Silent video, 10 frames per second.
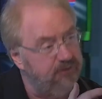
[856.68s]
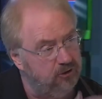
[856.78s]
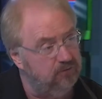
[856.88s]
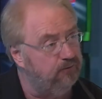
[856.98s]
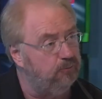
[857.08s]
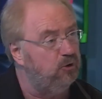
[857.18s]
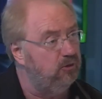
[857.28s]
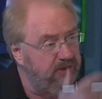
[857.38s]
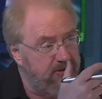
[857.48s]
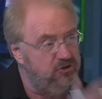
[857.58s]
a young footballer
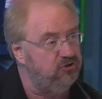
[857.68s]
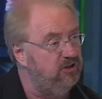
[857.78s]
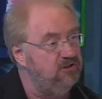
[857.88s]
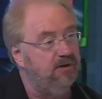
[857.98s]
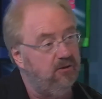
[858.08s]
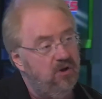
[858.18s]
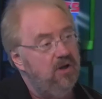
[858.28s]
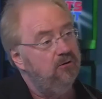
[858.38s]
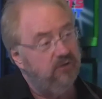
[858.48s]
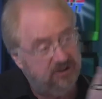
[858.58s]
being distressed about
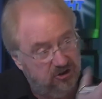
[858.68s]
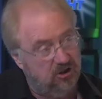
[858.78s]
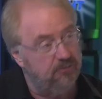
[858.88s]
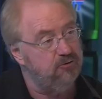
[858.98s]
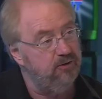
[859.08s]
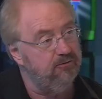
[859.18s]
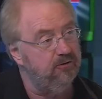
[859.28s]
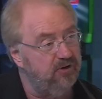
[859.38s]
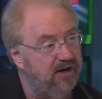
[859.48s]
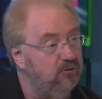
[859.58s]
racist comments made from the
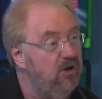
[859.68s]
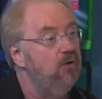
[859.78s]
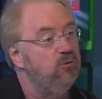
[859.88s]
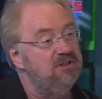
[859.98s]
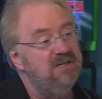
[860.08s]
crowd, was